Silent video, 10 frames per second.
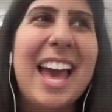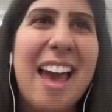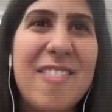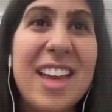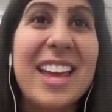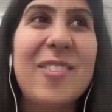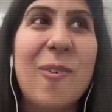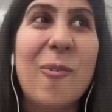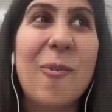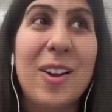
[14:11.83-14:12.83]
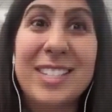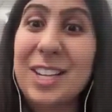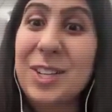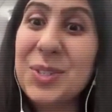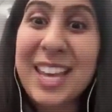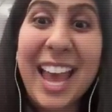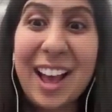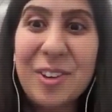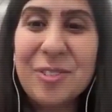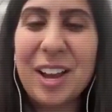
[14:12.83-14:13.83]
And then when I was at
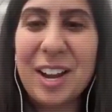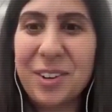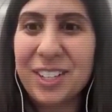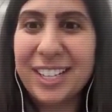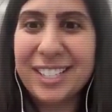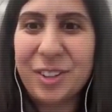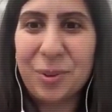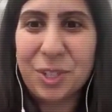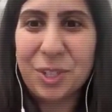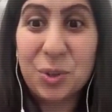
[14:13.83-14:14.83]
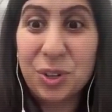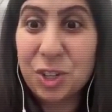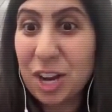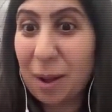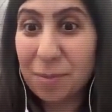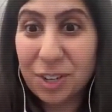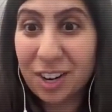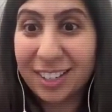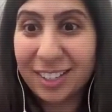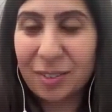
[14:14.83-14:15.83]
UCF, I realized that there was a student
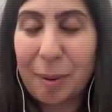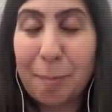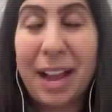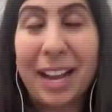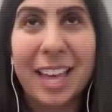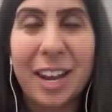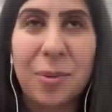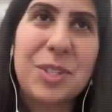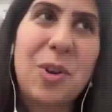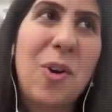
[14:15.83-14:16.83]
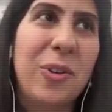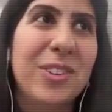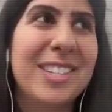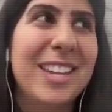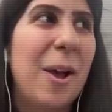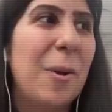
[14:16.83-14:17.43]
chapter. Back then it was called